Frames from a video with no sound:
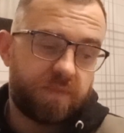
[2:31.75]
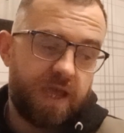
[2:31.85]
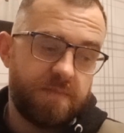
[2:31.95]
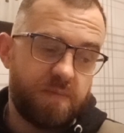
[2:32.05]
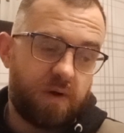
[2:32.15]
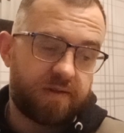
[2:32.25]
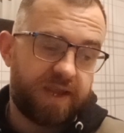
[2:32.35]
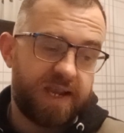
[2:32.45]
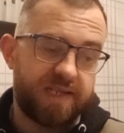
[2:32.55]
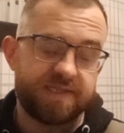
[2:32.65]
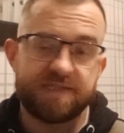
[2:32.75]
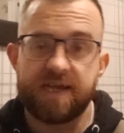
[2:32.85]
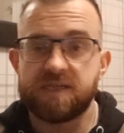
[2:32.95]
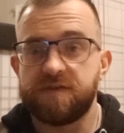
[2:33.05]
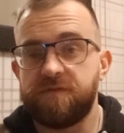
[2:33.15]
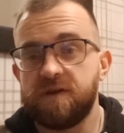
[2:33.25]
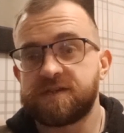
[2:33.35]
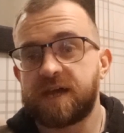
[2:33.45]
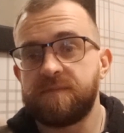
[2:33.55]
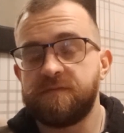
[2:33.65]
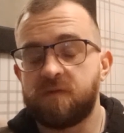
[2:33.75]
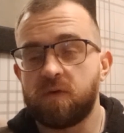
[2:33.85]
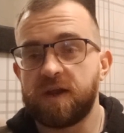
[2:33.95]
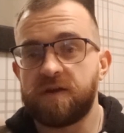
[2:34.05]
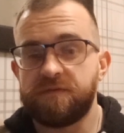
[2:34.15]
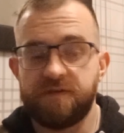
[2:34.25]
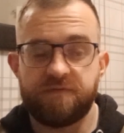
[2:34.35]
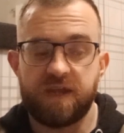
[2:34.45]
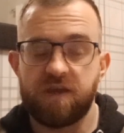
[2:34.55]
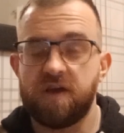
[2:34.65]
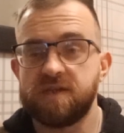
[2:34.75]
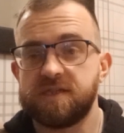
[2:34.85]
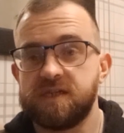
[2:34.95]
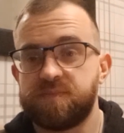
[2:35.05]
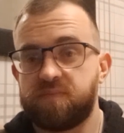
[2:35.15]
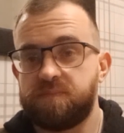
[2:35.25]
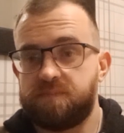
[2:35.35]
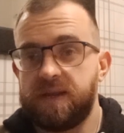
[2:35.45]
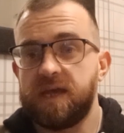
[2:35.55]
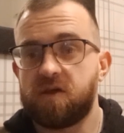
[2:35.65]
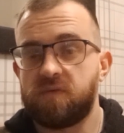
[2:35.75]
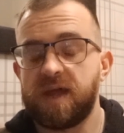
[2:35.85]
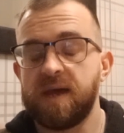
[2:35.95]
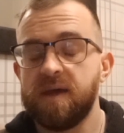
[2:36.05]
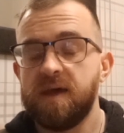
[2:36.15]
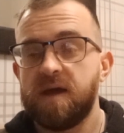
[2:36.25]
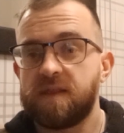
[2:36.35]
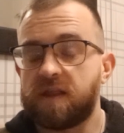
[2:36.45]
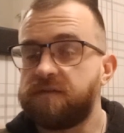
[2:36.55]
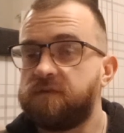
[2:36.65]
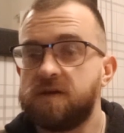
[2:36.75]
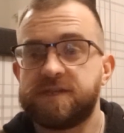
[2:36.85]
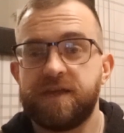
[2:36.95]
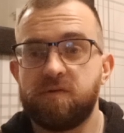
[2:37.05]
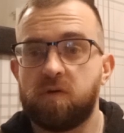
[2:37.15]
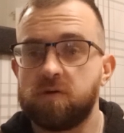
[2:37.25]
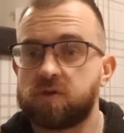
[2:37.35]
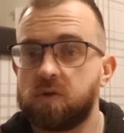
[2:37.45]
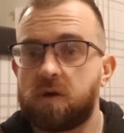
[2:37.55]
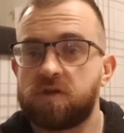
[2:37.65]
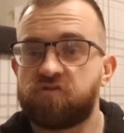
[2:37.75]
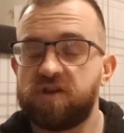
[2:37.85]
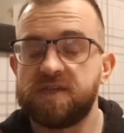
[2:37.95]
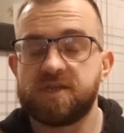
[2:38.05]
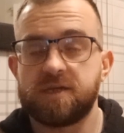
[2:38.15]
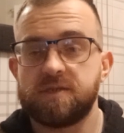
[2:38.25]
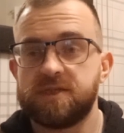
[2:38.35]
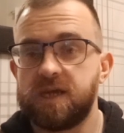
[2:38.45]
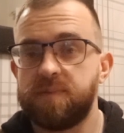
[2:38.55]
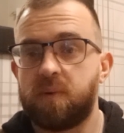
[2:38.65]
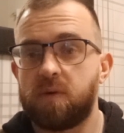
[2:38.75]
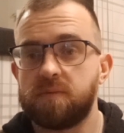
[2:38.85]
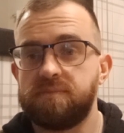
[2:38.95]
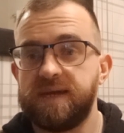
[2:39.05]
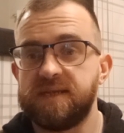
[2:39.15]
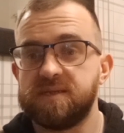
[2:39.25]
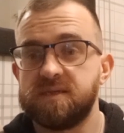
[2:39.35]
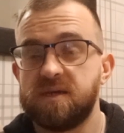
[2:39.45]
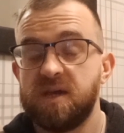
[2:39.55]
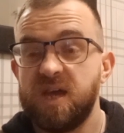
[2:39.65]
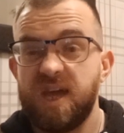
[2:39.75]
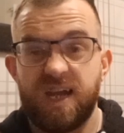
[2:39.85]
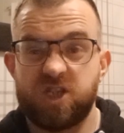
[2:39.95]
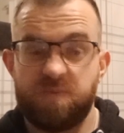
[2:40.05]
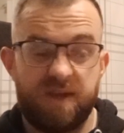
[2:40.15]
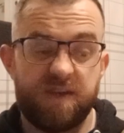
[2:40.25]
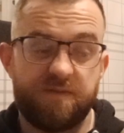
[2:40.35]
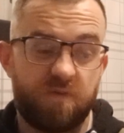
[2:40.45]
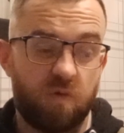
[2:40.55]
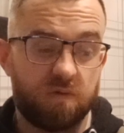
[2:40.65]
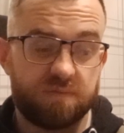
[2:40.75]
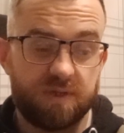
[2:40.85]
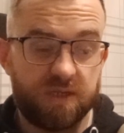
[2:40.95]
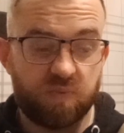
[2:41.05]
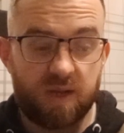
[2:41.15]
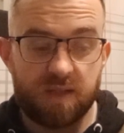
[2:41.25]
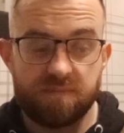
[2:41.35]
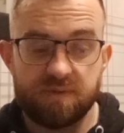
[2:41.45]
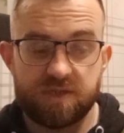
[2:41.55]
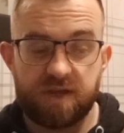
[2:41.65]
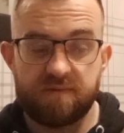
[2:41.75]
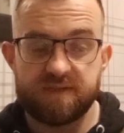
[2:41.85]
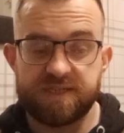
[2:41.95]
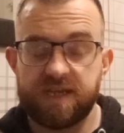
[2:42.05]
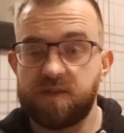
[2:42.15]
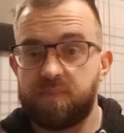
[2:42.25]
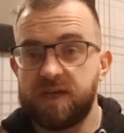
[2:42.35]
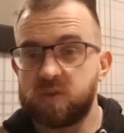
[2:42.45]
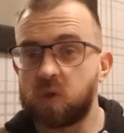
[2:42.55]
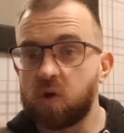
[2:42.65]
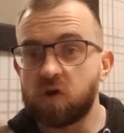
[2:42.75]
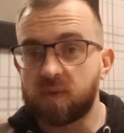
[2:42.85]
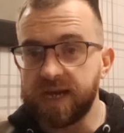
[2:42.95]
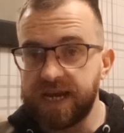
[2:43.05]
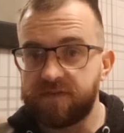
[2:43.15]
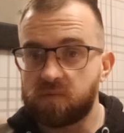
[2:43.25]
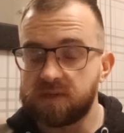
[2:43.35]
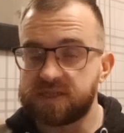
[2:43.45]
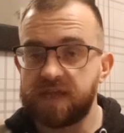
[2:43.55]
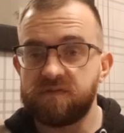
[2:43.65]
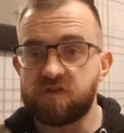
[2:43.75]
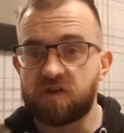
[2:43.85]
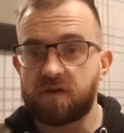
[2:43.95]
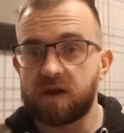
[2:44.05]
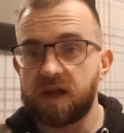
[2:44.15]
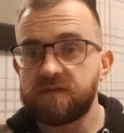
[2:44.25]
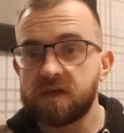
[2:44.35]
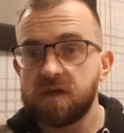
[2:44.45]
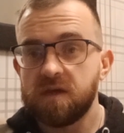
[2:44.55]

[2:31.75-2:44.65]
Emi Martinez has said it's the first time in 14 or 15 years in his playing career that the first team coach took all the training sessions, the important meetings. And Jermaine Defoe as well. Terran said the players were gutted when he left, when Steven Gerrard left.